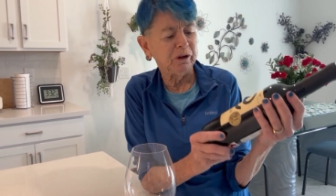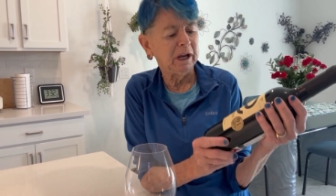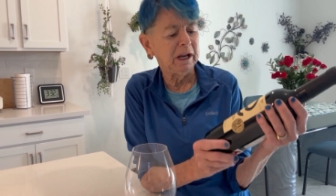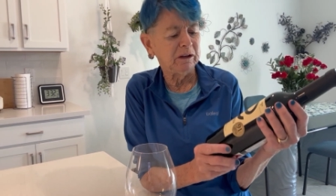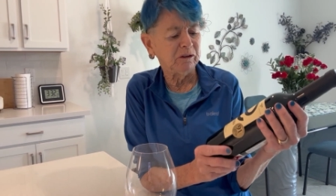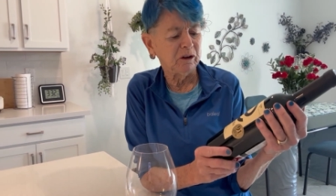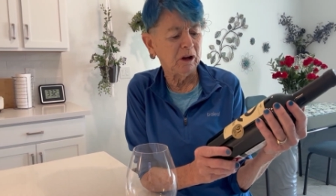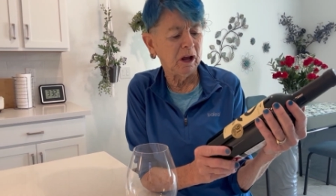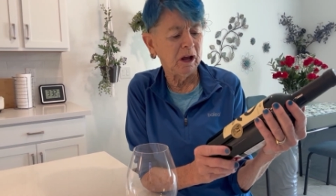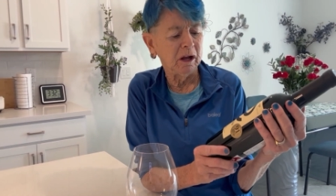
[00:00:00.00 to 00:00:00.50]

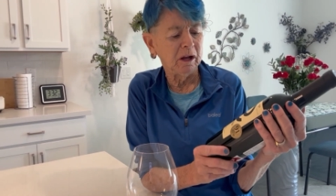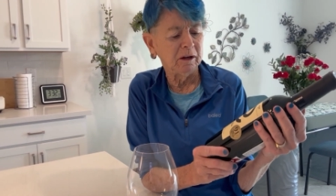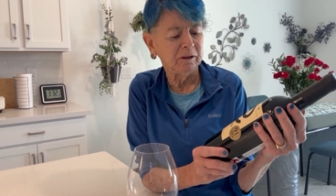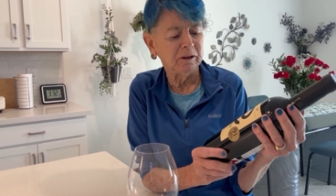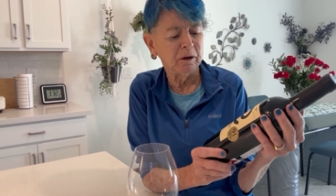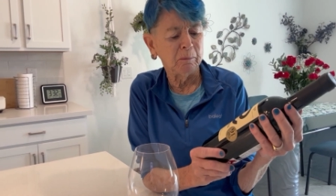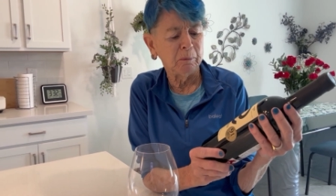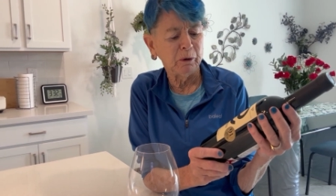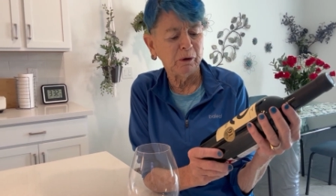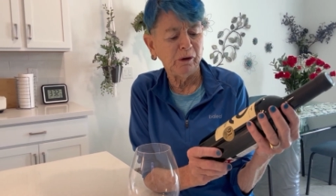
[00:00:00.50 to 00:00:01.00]
It's a
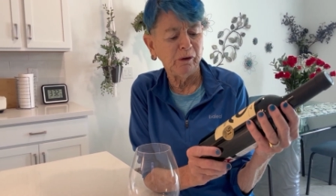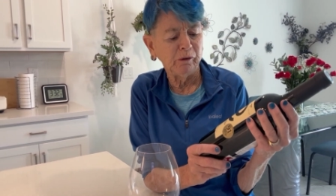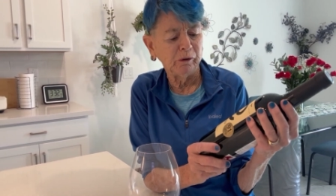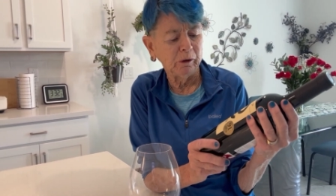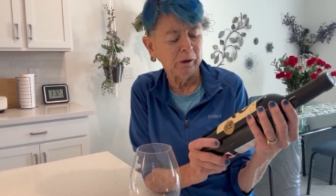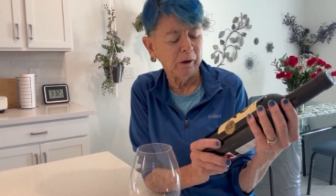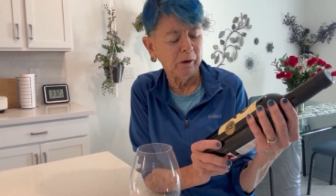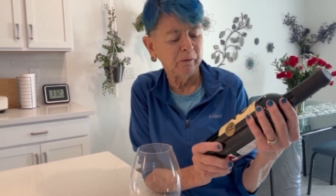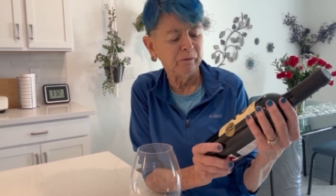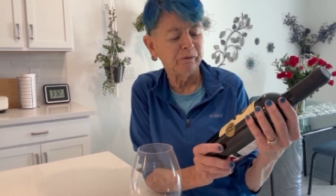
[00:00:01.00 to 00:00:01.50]

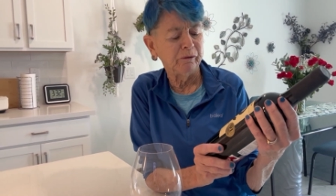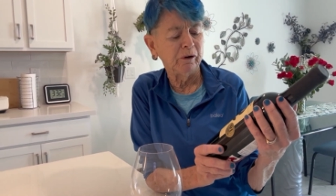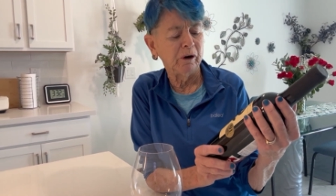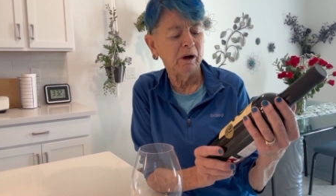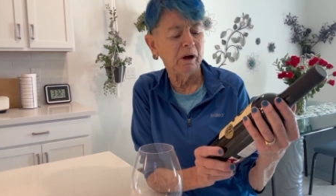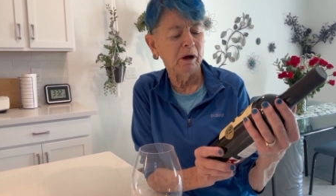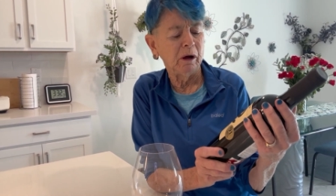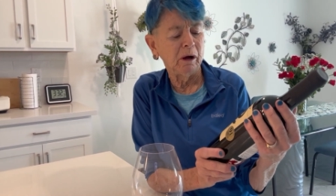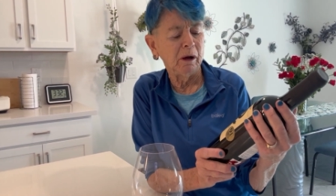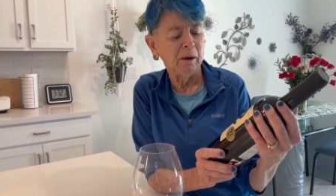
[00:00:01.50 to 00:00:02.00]
Tempranillo
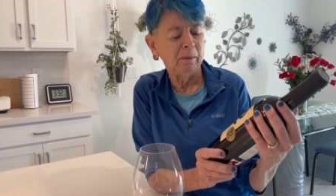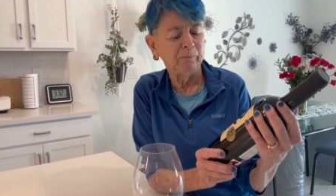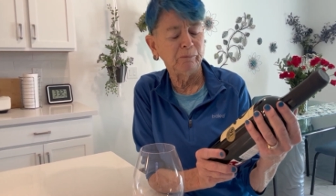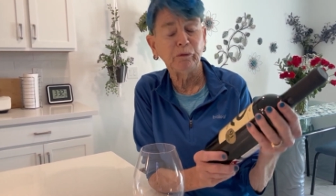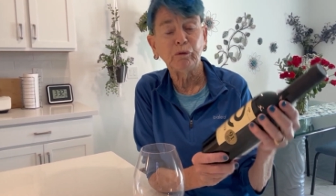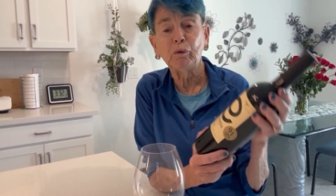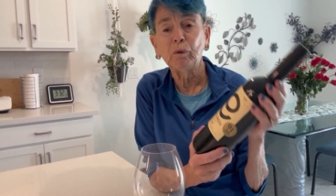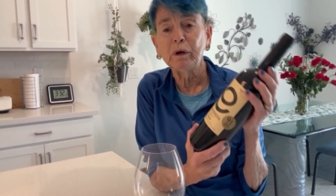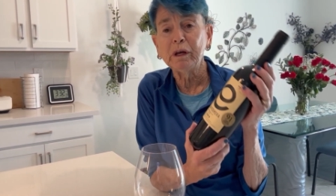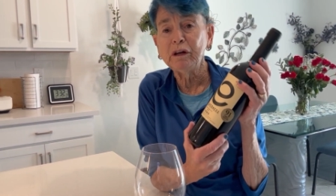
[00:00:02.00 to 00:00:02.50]
from
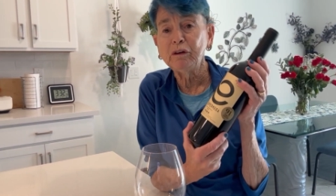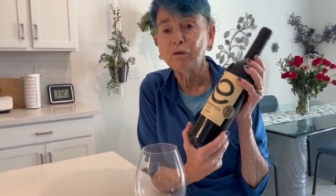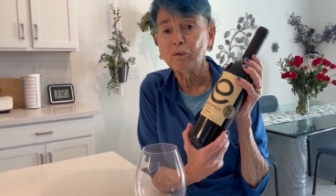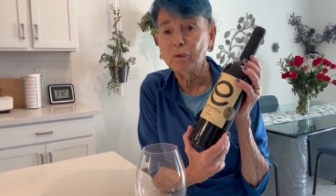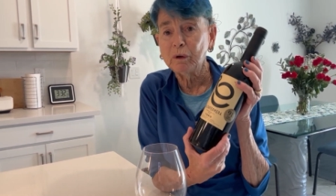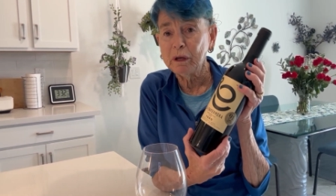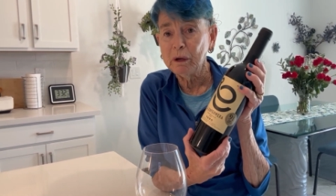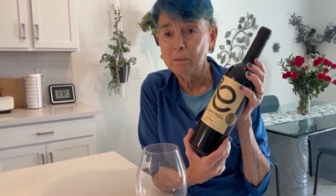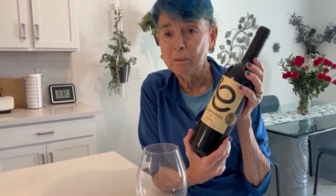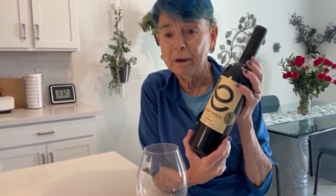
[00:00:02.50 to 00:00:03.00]

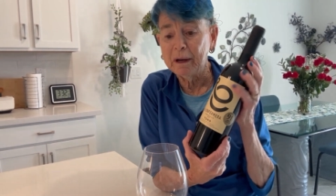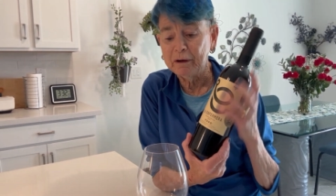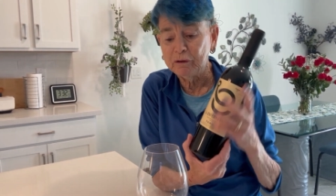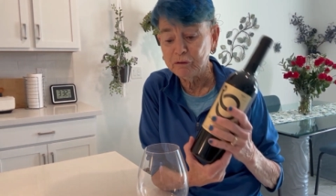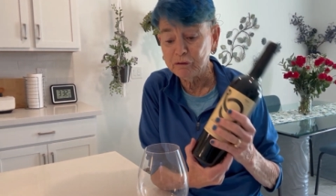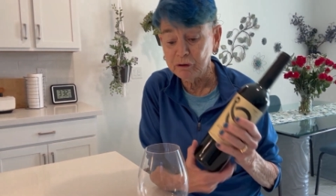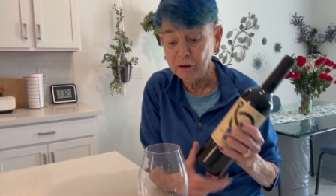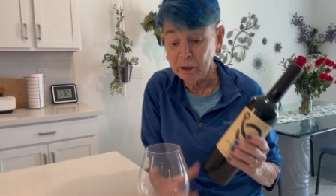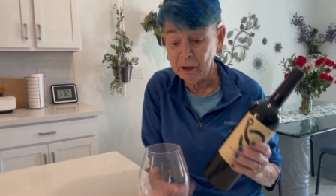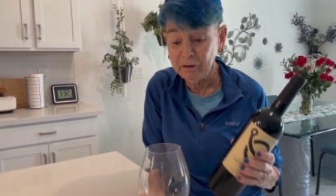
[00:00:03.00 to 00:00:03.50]
2021.
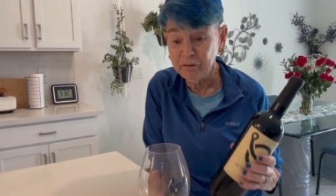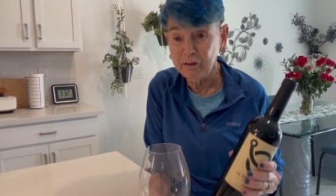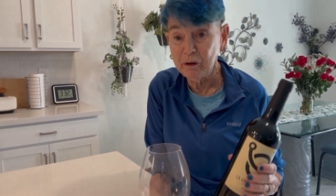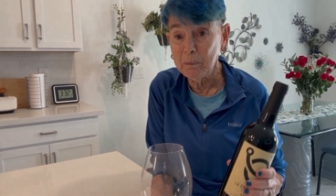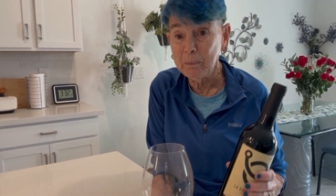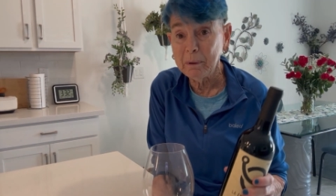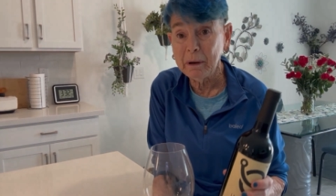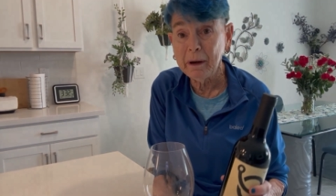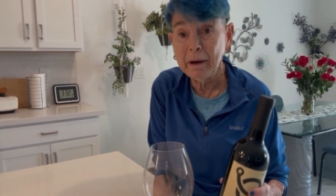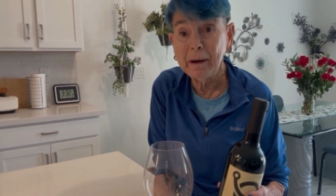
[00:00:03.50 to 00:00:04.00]
So let's
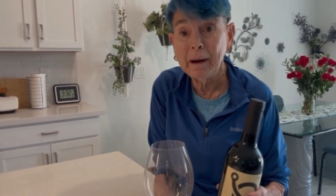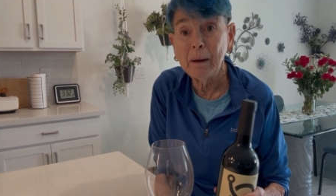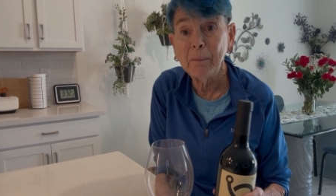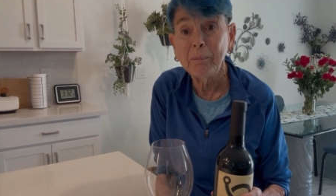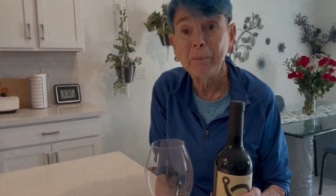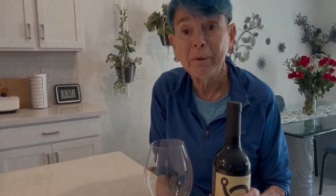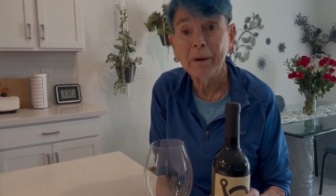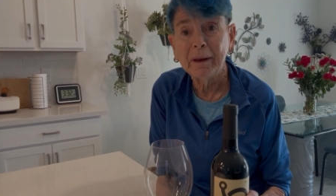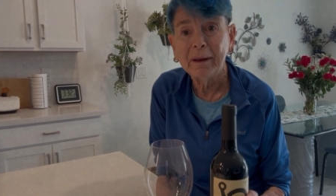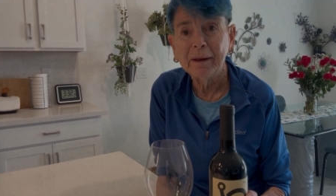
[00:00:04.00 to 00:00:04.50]
open it up
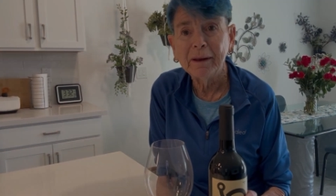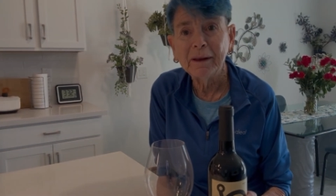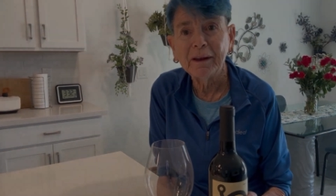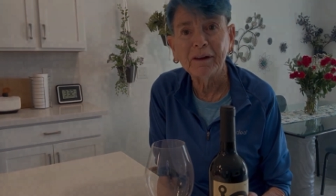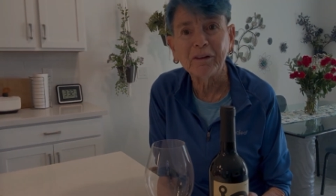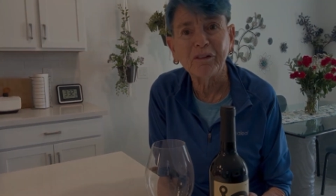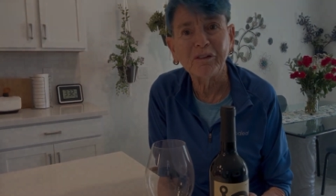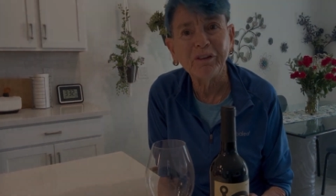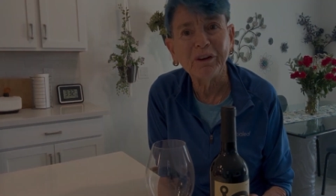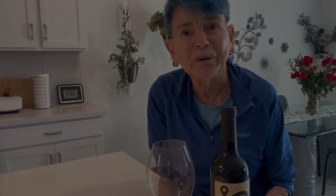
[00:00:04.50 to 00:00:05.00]

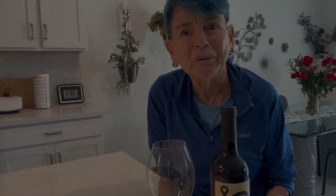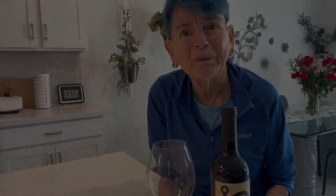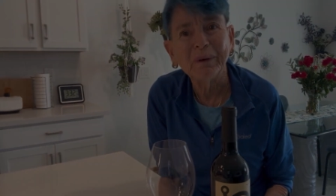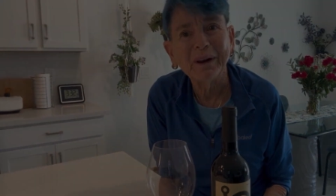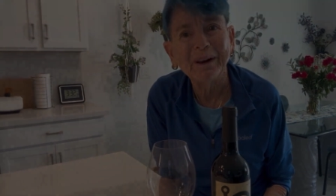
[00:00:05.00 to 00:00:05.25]
and see what